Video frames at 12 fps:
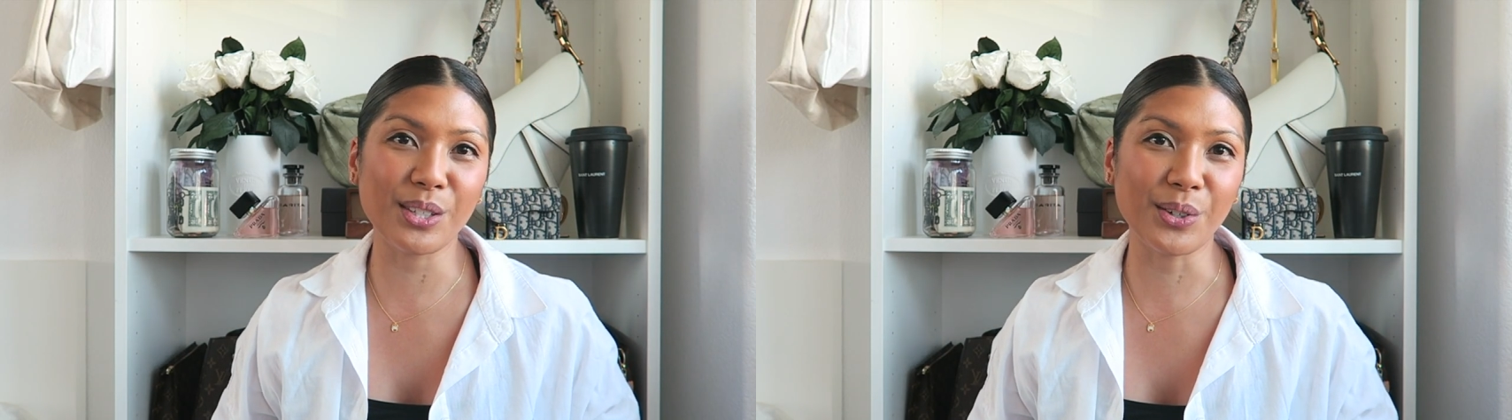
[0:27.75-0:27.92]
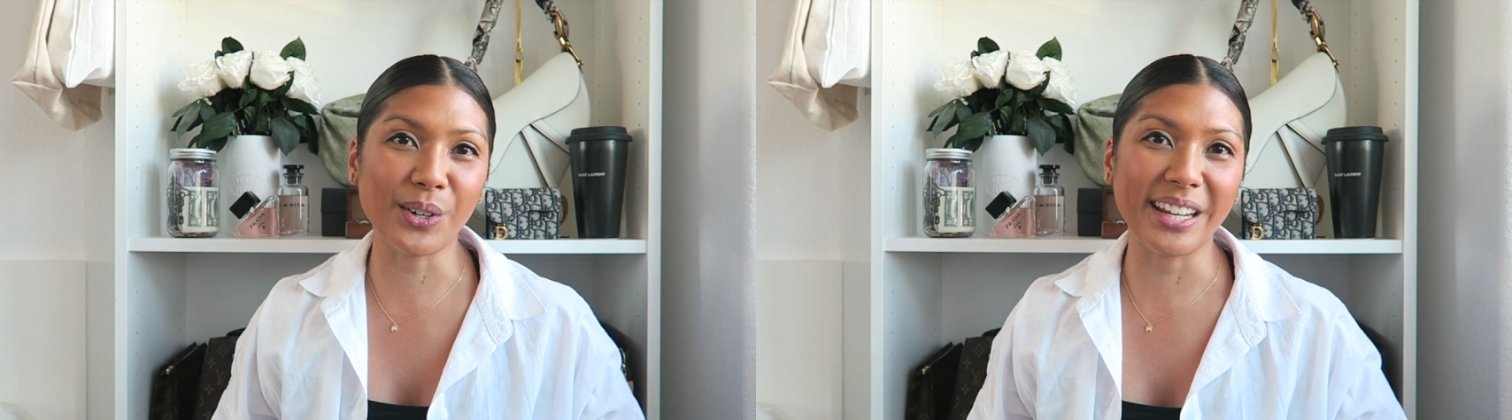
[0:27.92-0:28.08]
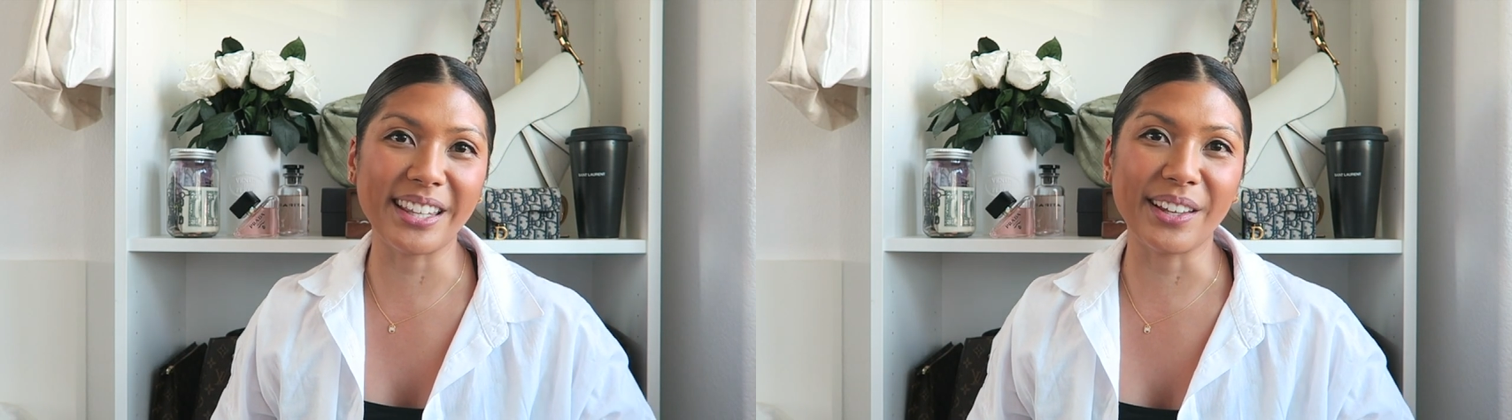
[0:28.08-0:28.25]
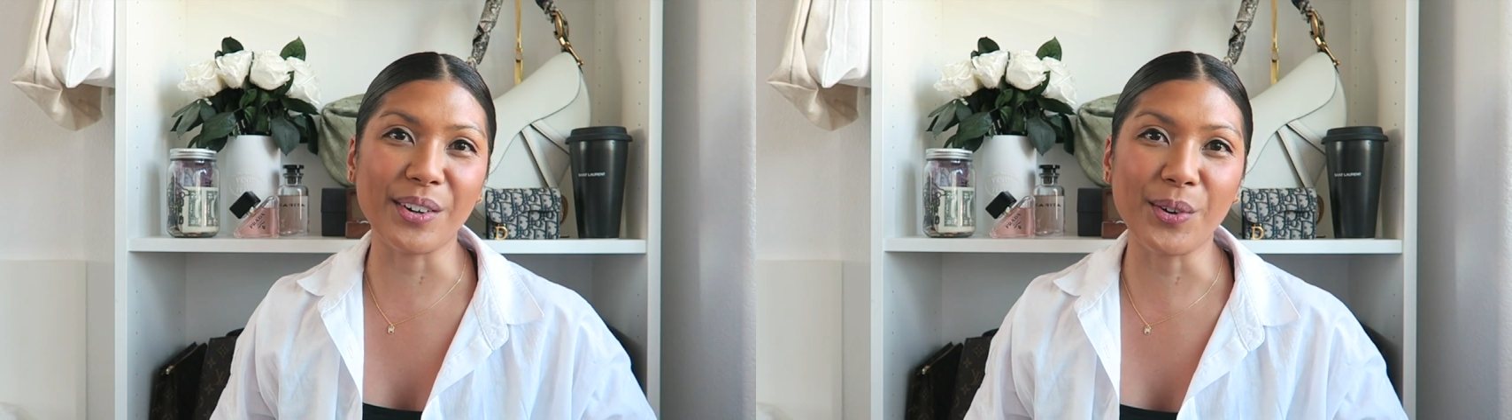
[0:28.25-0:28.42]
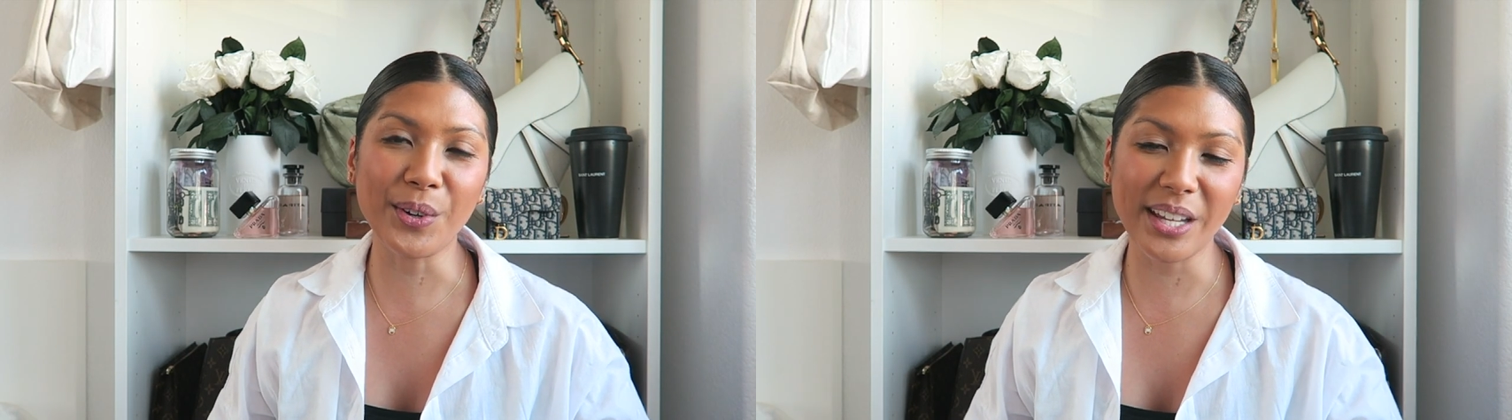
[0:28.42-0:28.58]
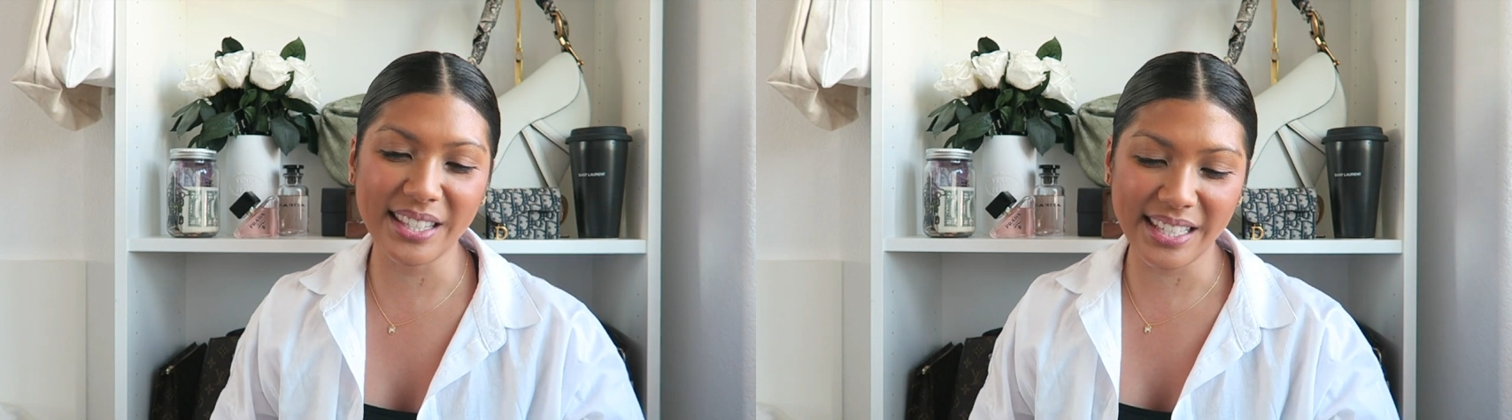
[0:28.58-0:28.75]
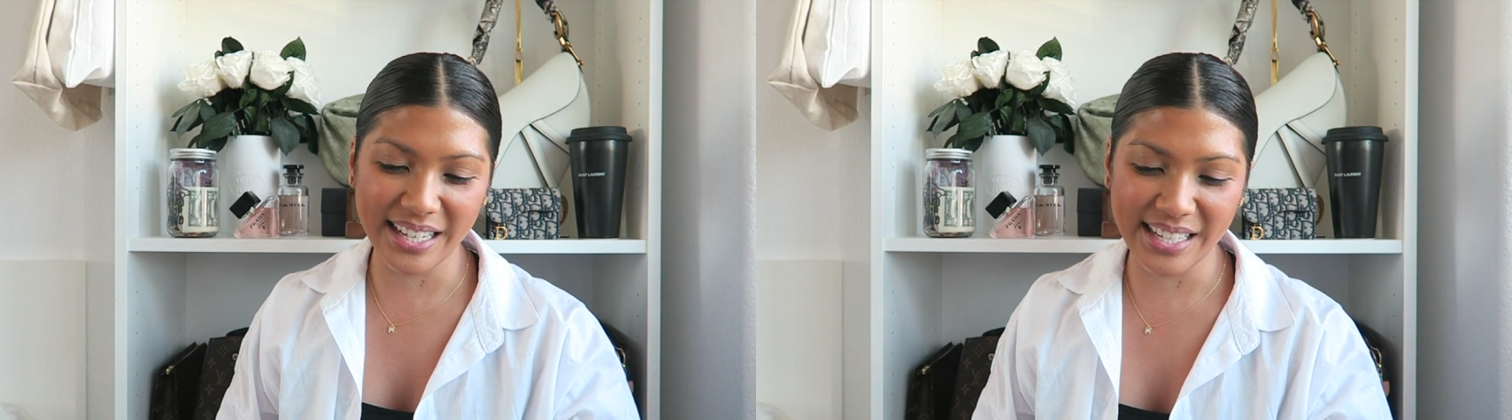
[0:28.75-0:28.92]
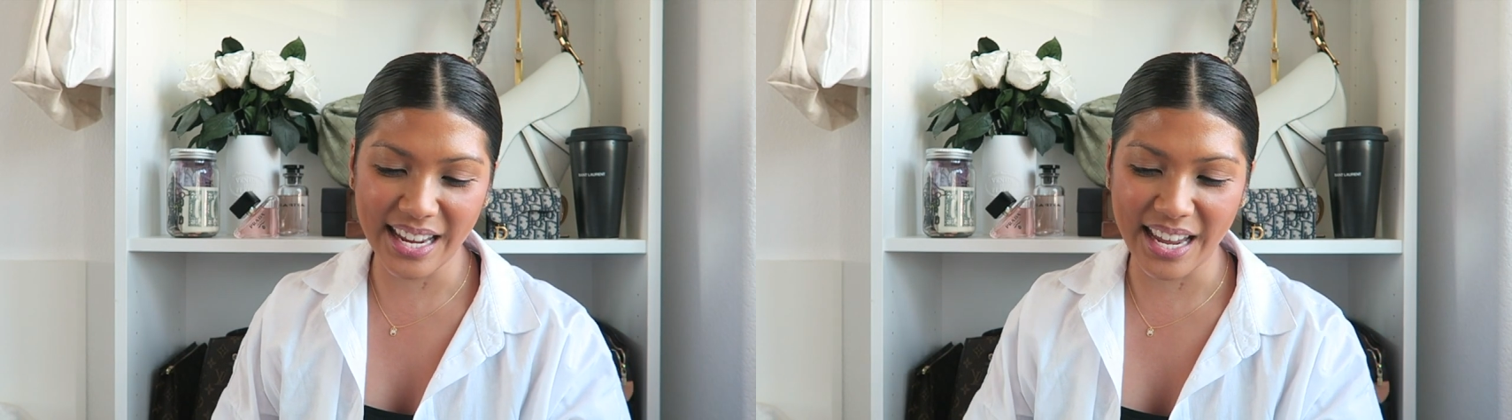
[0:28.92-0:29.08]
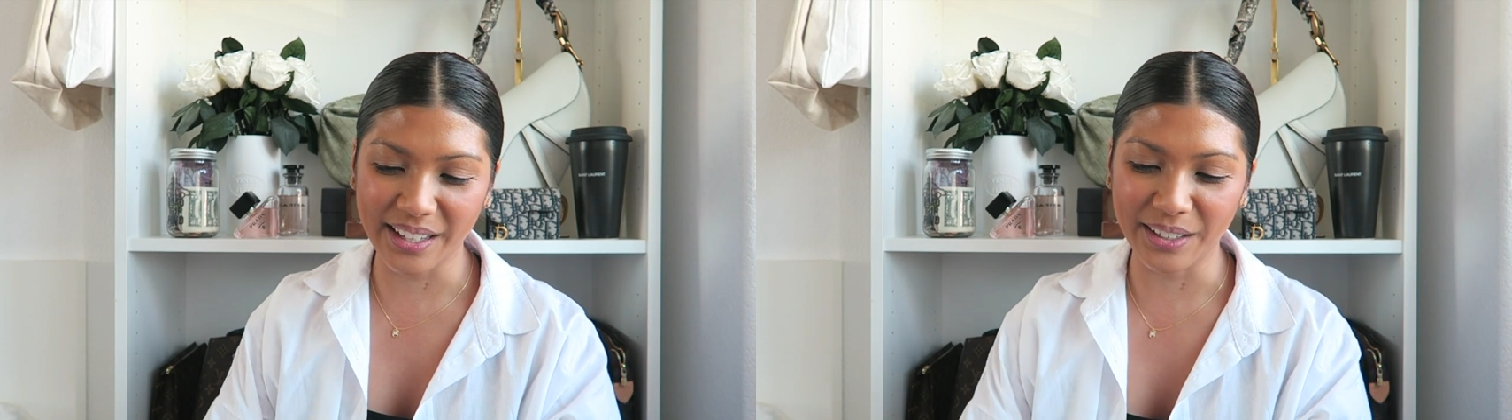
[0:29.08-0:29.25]
store in La Jolla, San
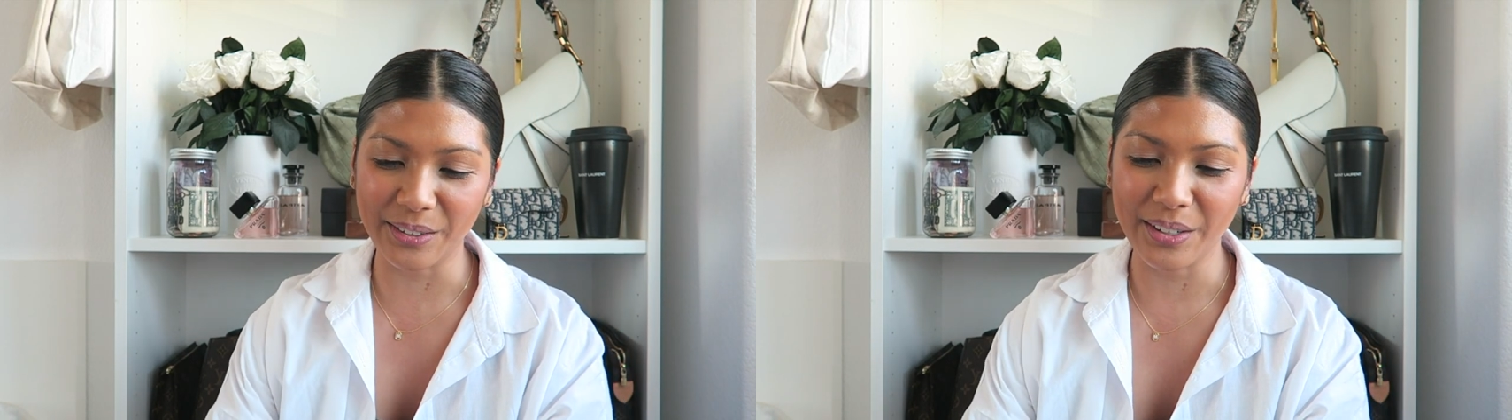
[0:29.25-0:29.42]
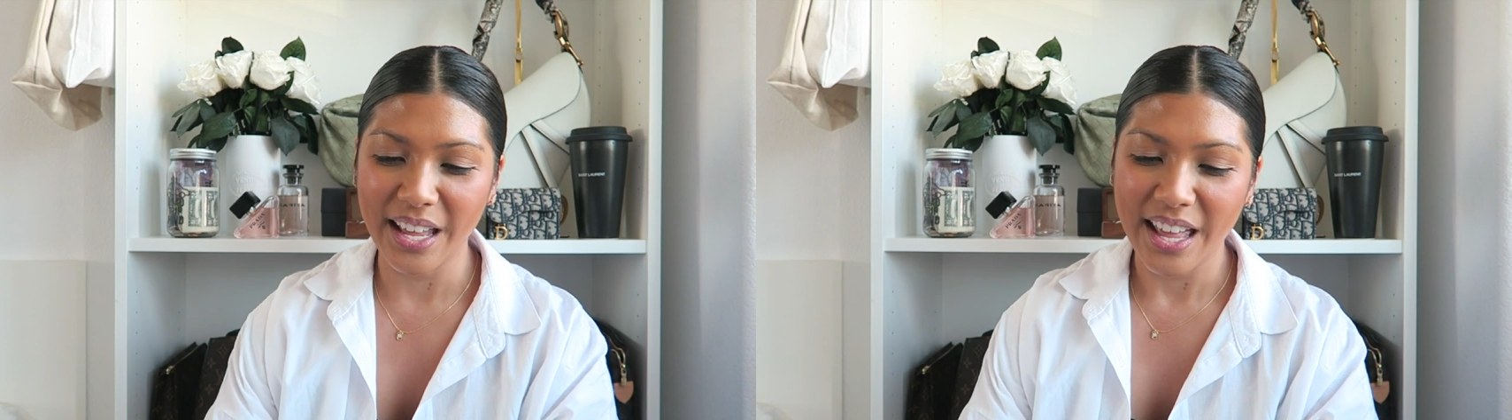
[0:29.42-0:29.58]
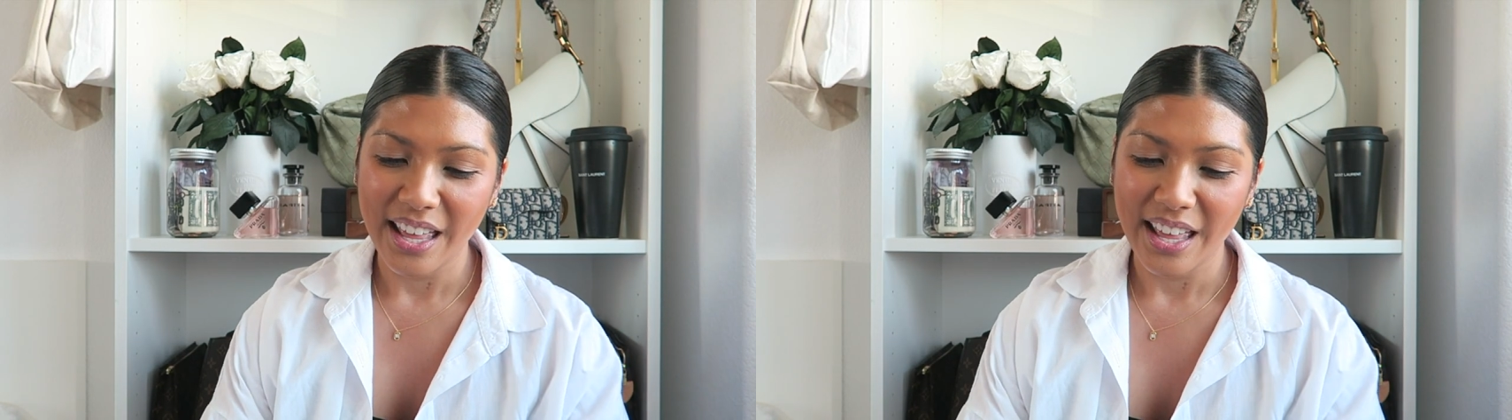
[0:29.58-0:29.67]
Diego.